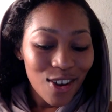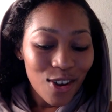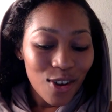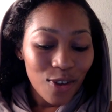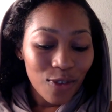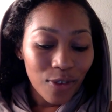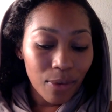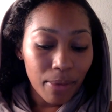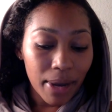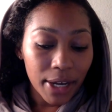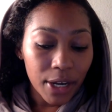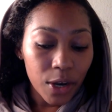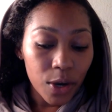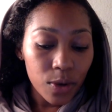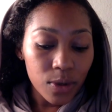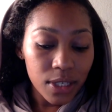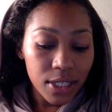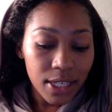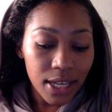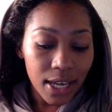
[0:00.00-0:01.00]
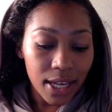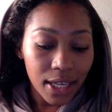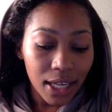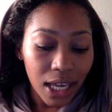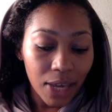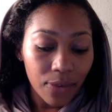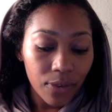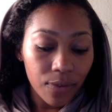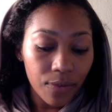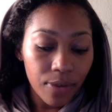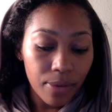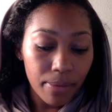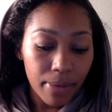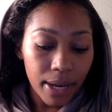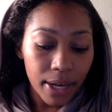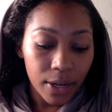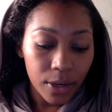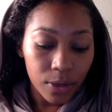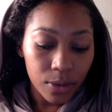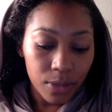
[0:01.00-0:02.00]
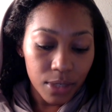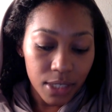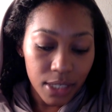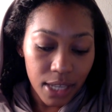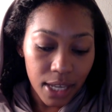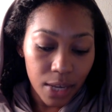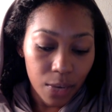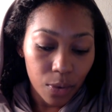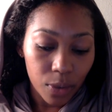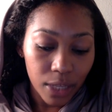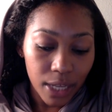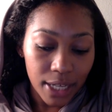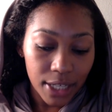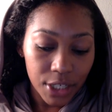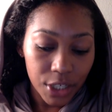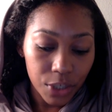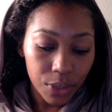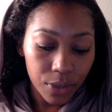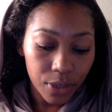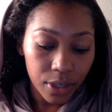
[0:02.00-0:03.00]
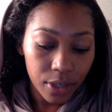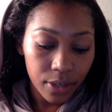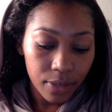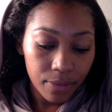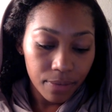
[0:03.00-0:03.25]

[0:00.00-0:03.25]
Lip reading: For mine own sake, even from my own sake, will I do it.